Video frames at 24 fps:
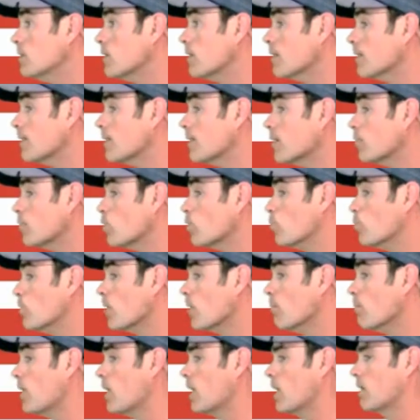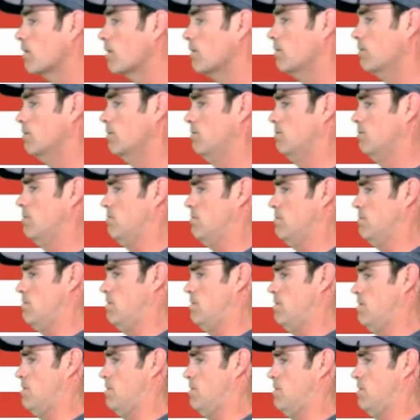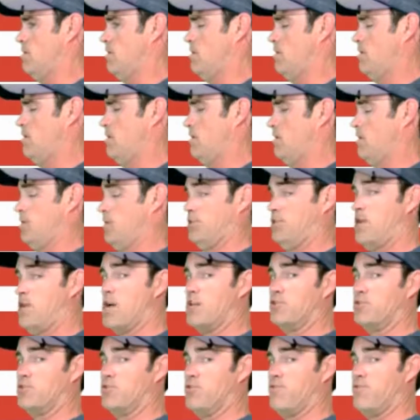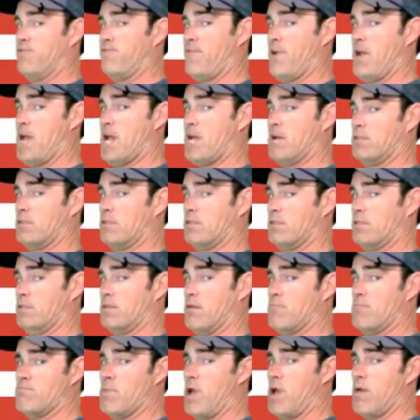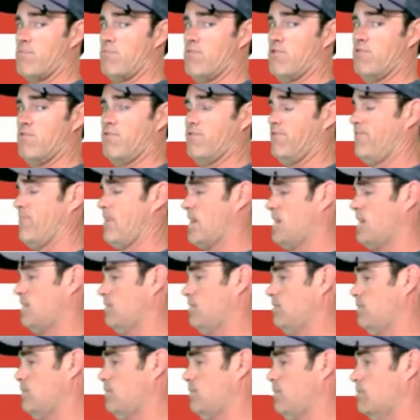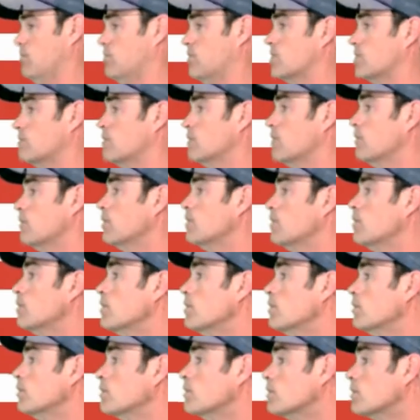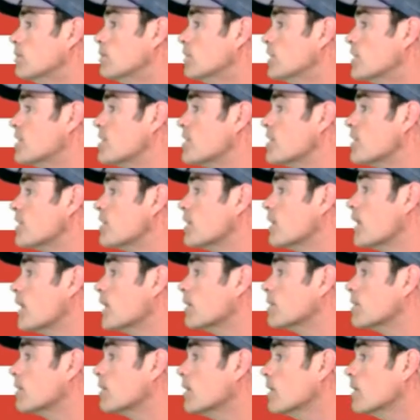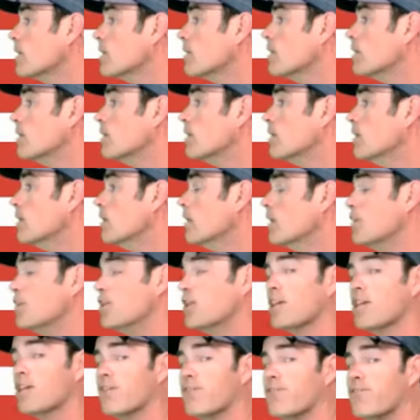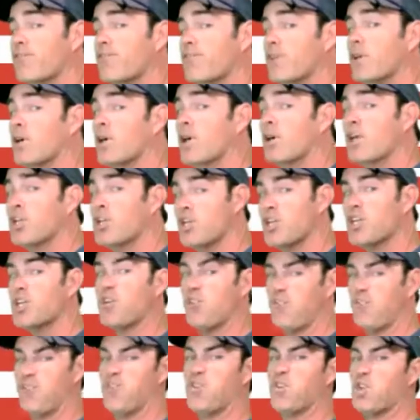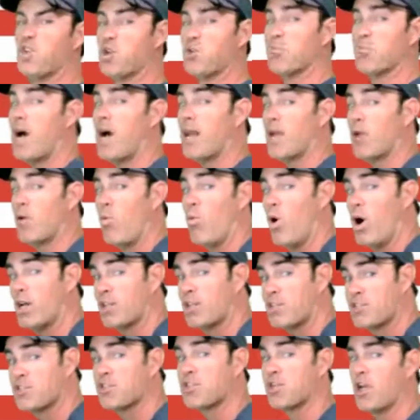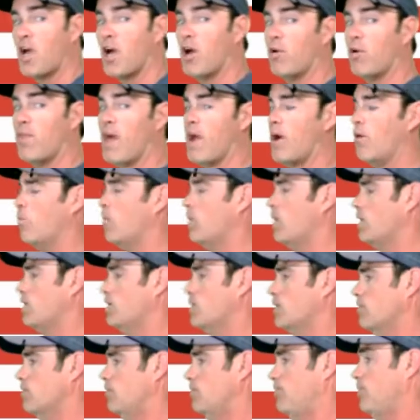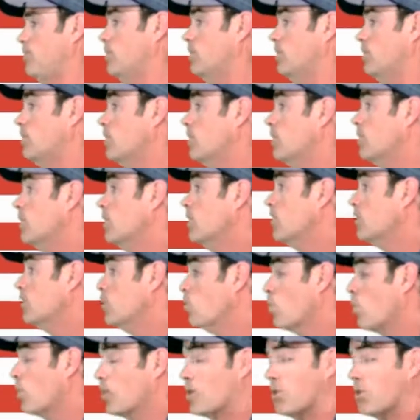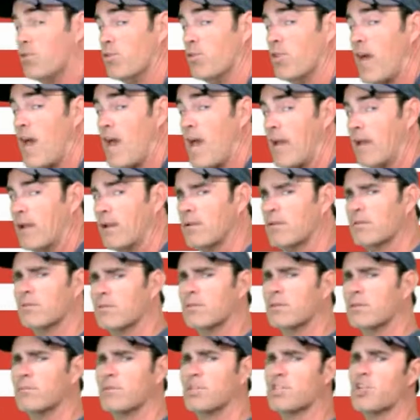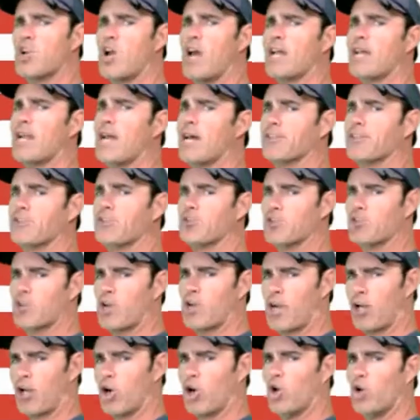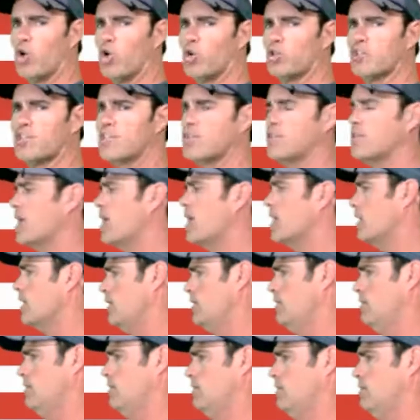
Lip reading: And then I'm gonna bring them back. And it's not too fast. I'm not moving fast at all. I'm just reaching it out there. And you're gonna feel your body wants to go that way. You're gonna feel you want to do that, but try not to. Try to hold steady.